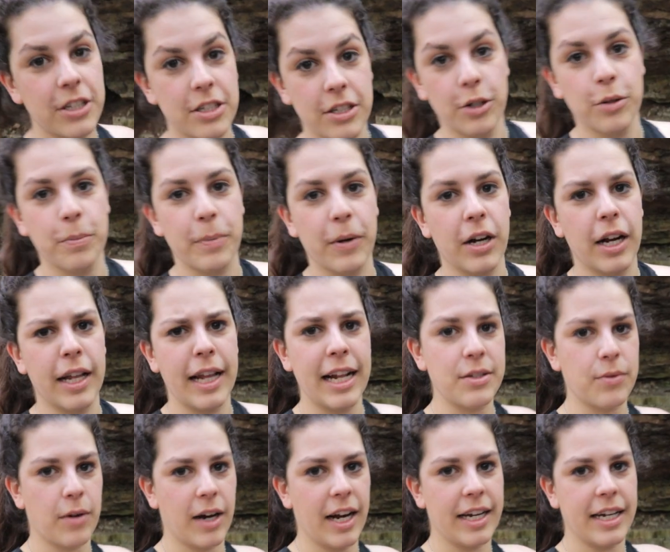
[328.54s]
the sloper,
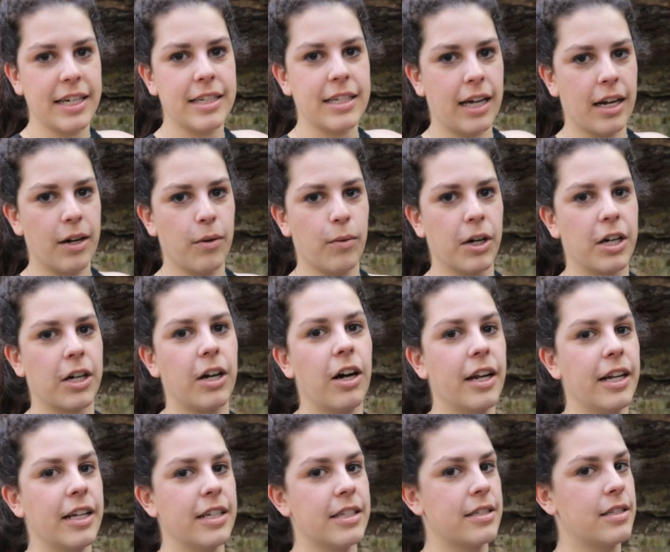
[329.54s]
that's where I need to kind of work
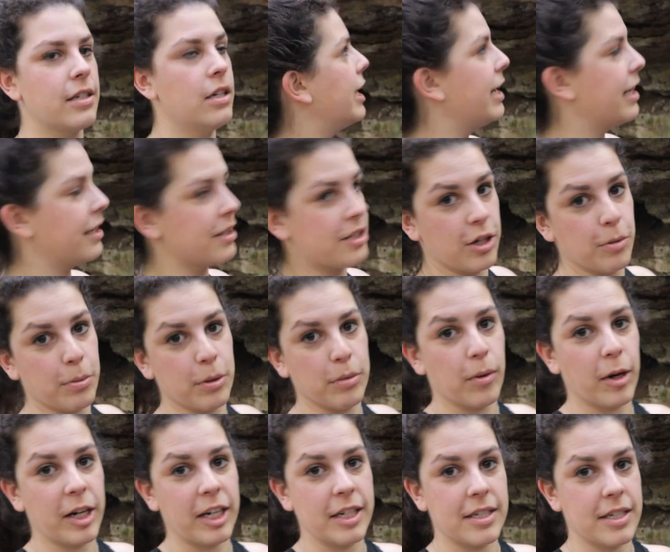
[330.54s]
on is hitting the sloper
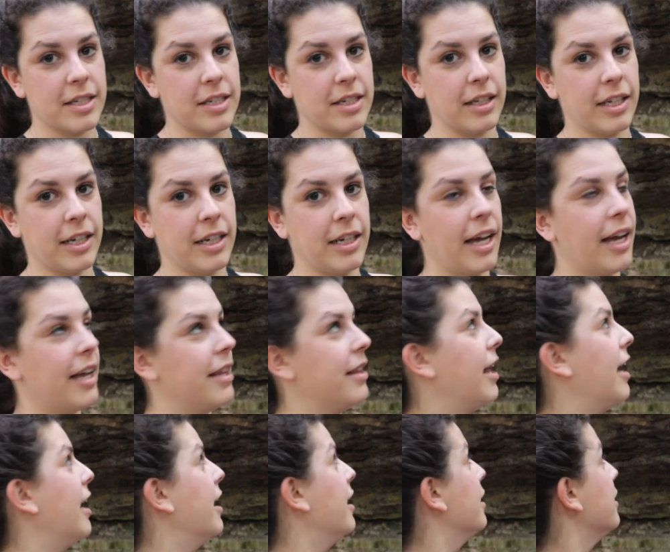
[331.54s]
more consistently
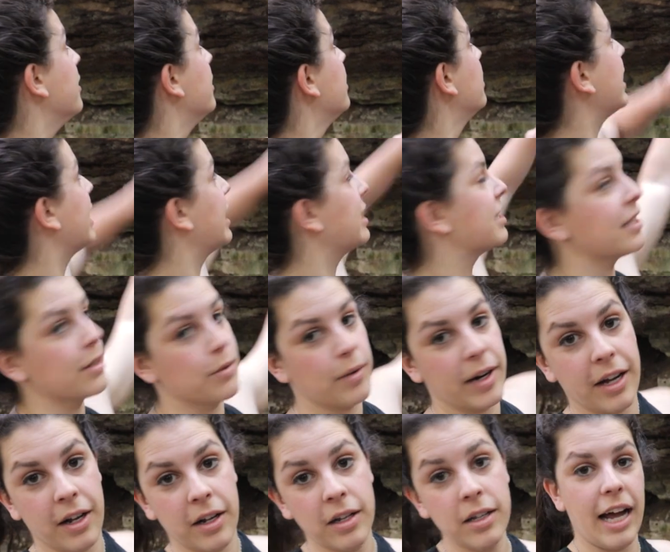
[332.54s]
and then getting into the
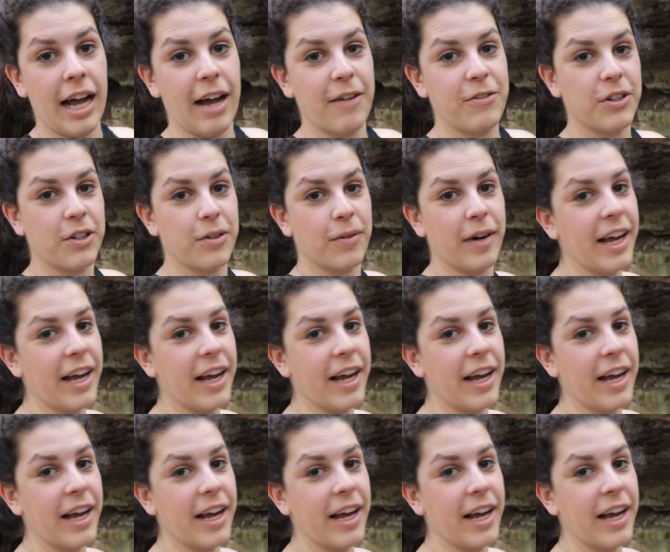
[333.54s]
rail. After the